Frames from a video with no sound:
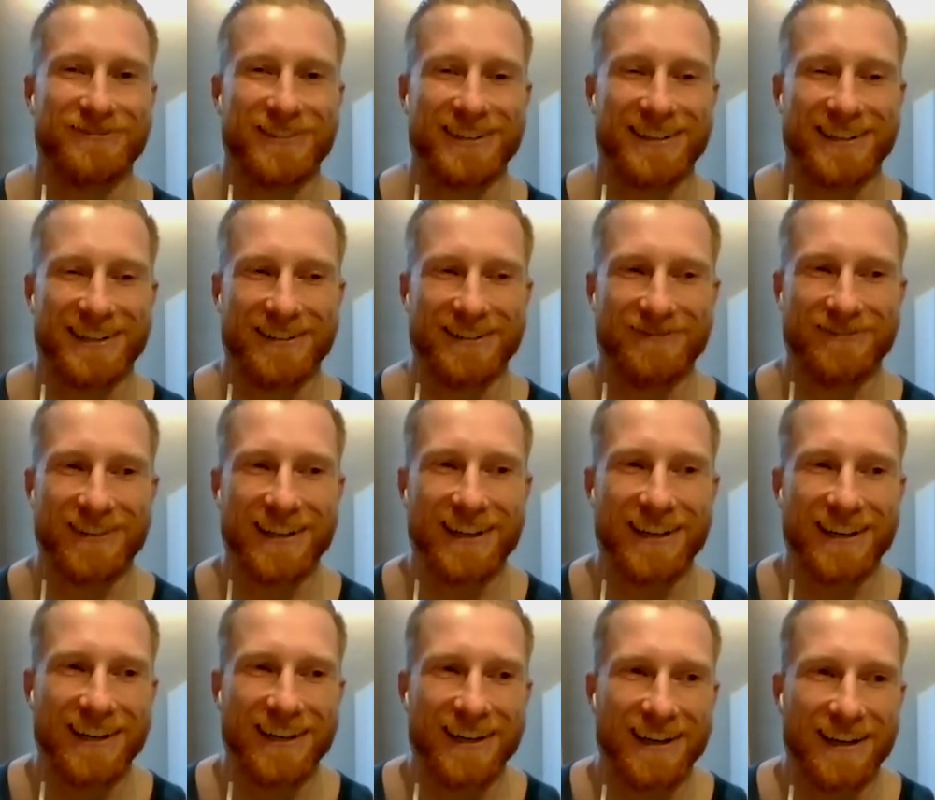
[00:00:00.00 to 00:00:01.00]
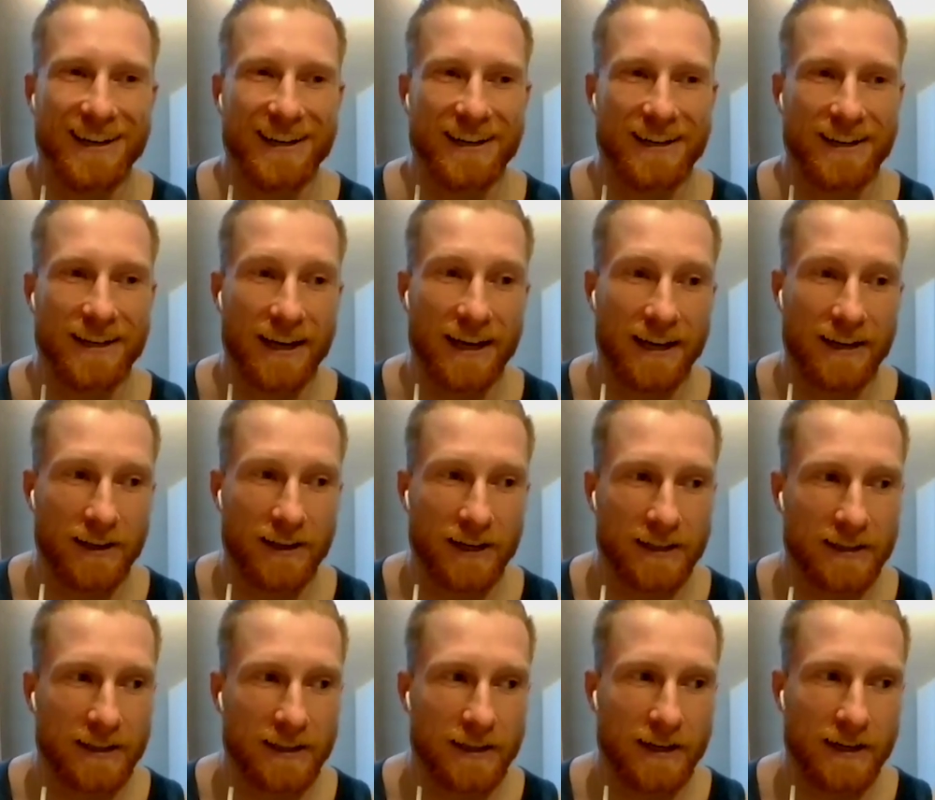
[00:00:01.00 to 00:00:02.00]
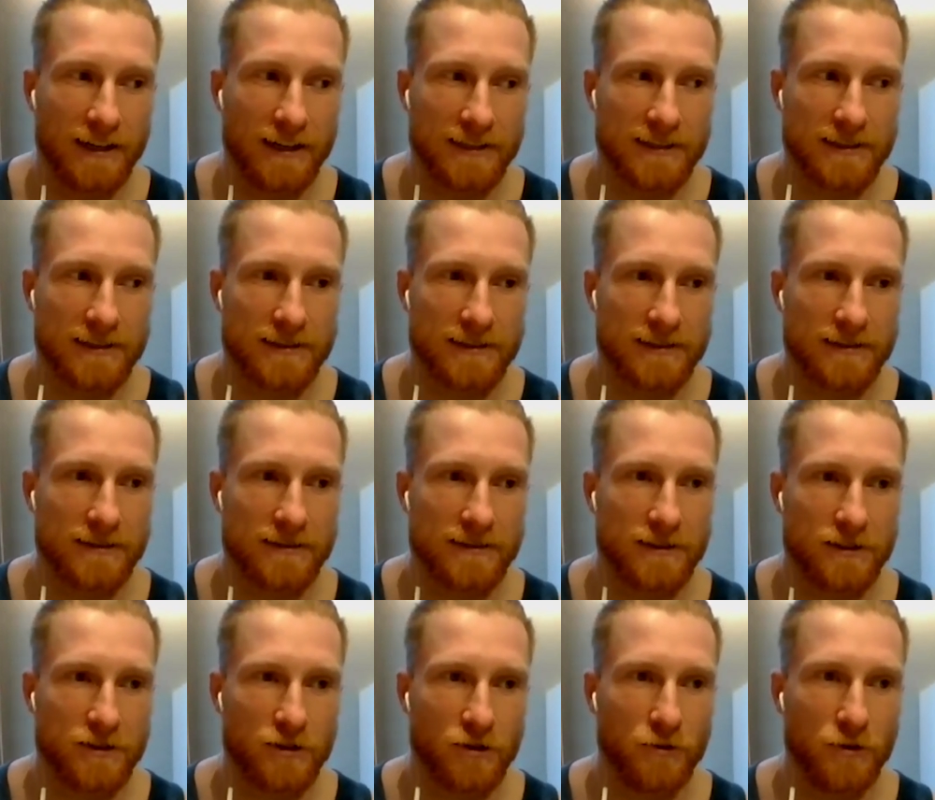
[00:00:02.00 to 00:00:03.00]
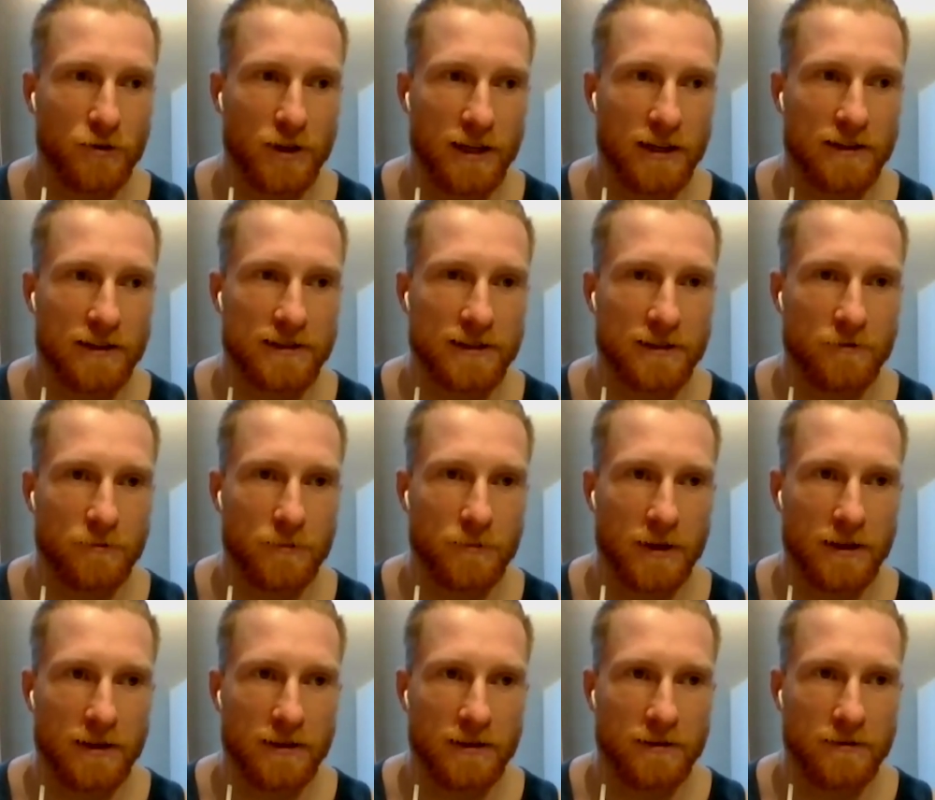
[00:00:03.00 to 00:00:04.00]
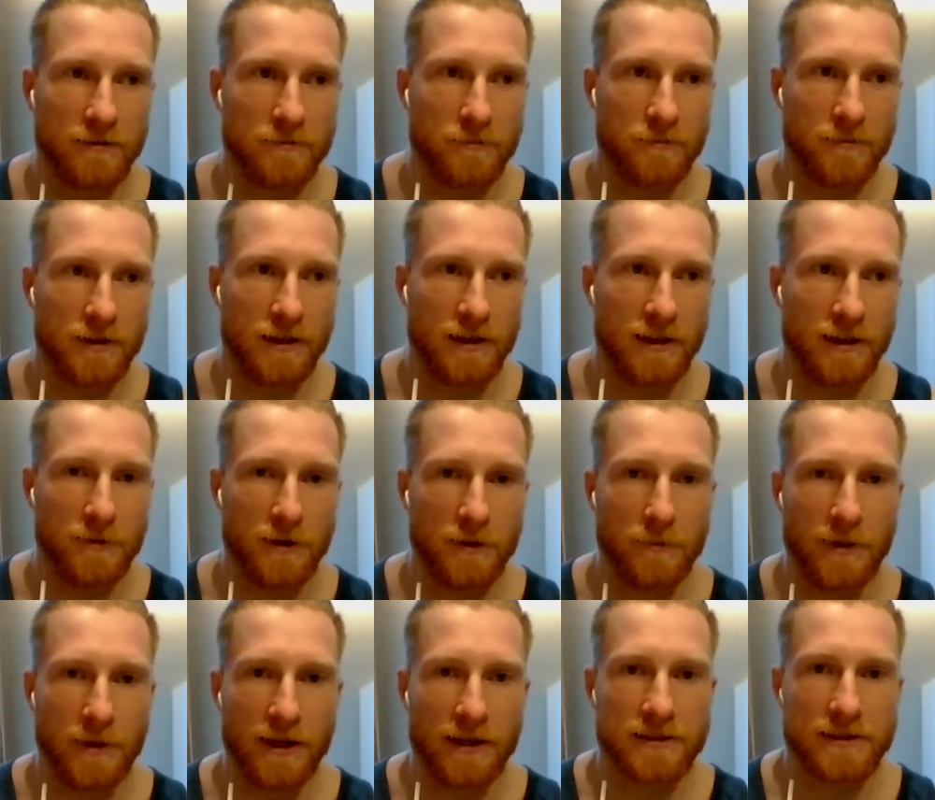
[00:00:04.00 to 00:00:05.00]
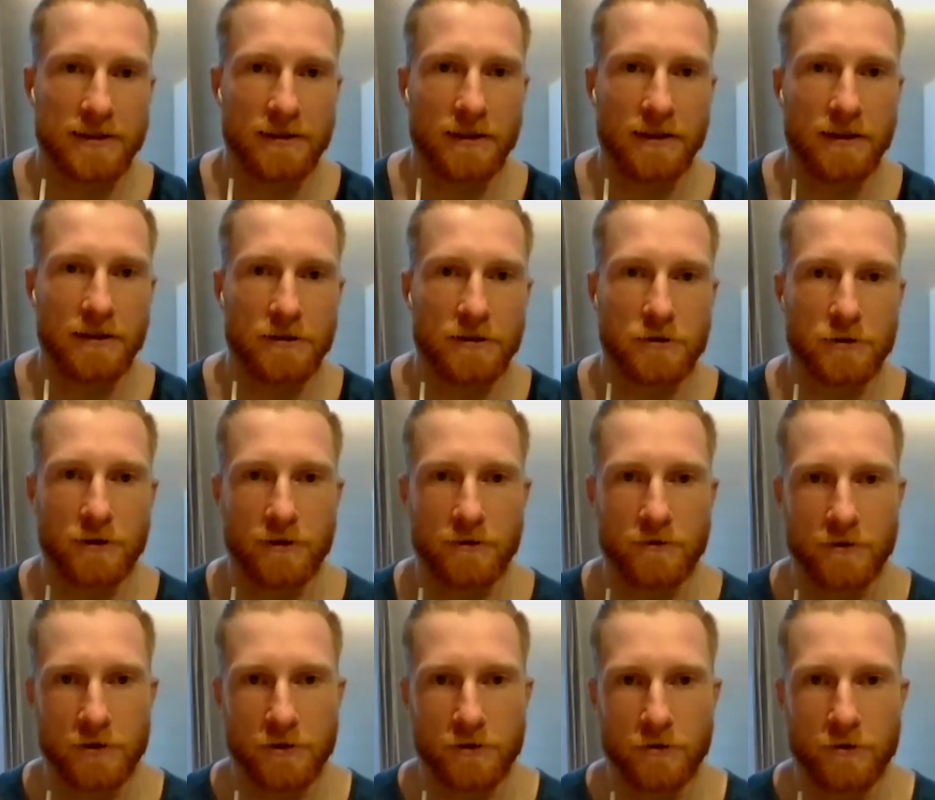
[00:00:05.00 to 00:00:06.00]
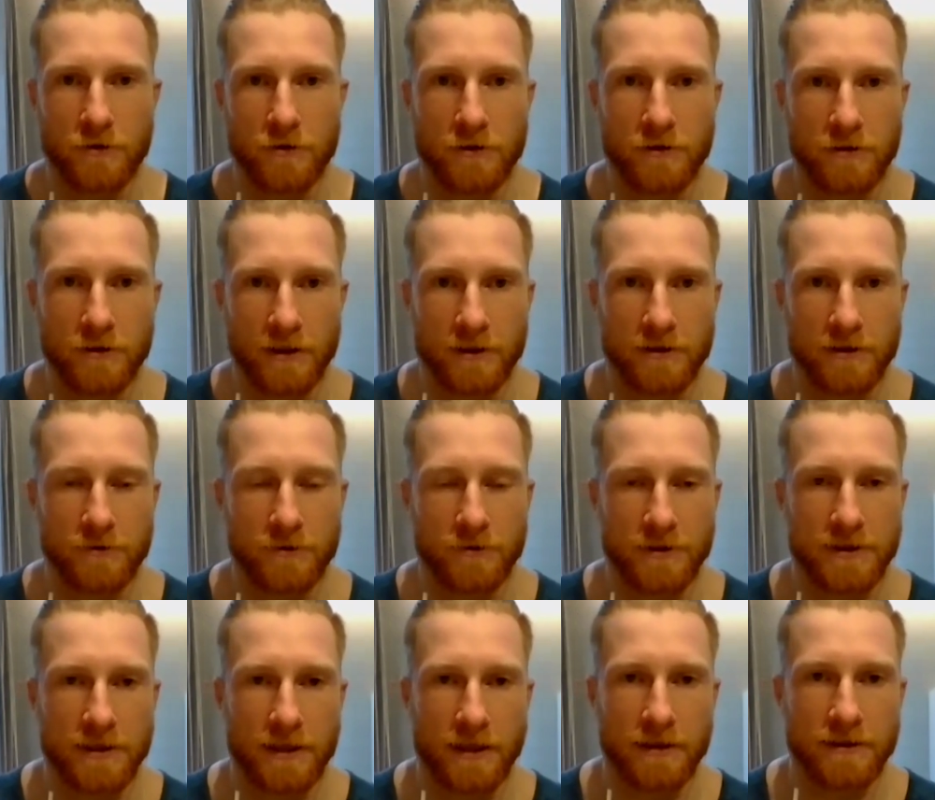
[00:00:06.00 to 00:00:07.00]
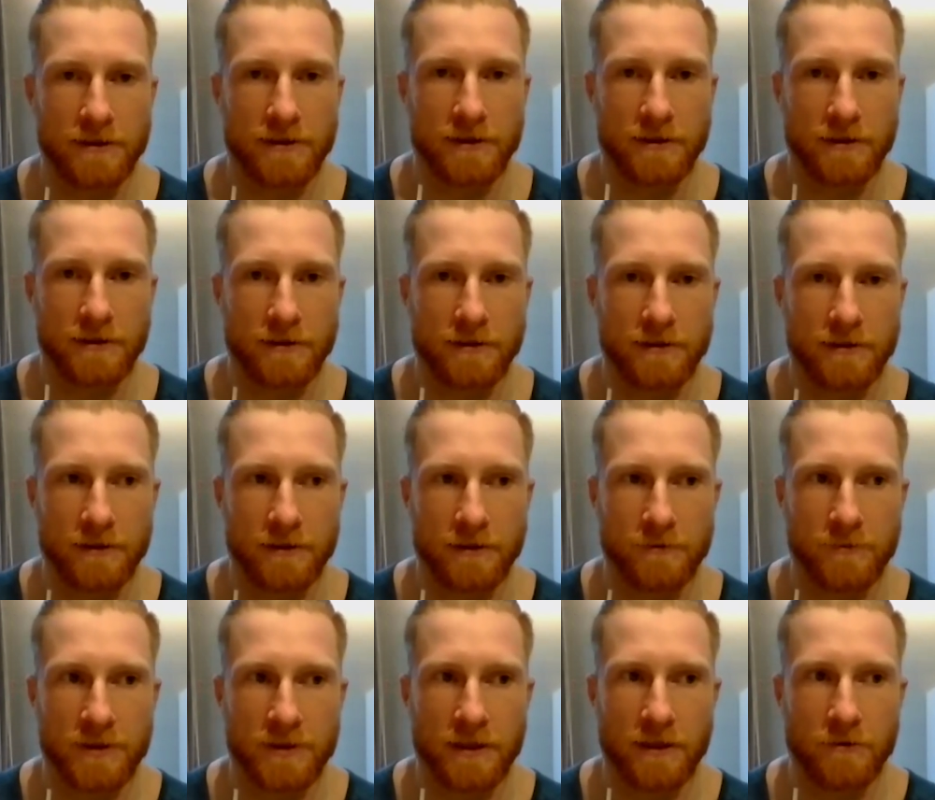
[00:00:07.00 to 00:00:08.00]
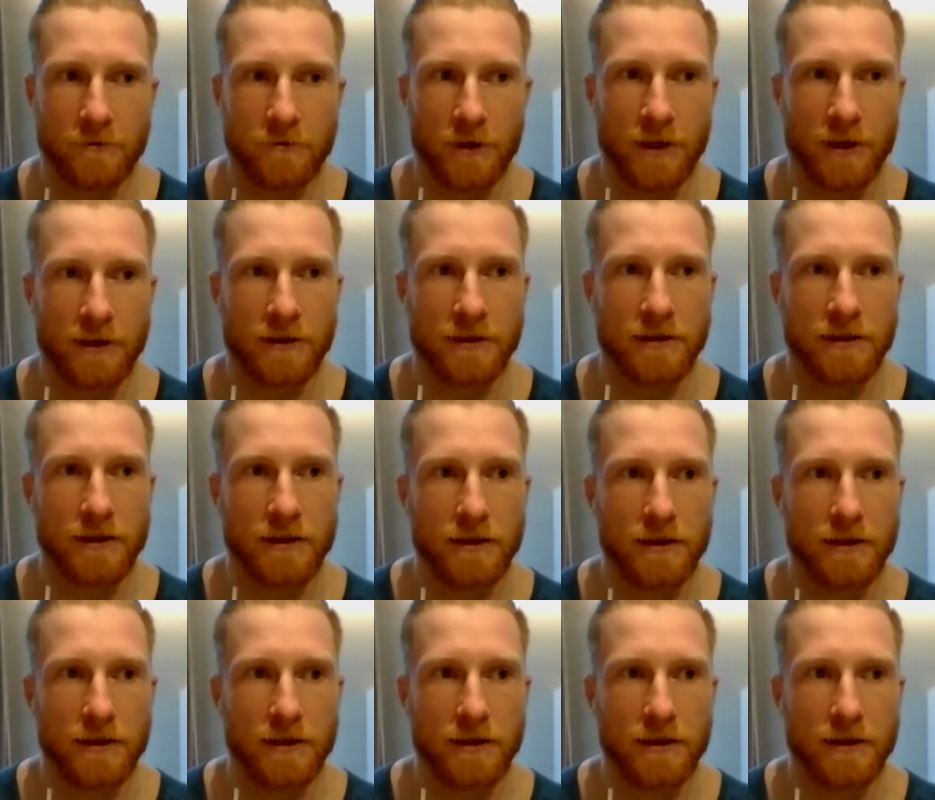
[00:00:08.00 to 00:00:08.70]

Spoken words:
But like the last 2 years have been my best in the industry for sure, like doing stunts and stunt rigging.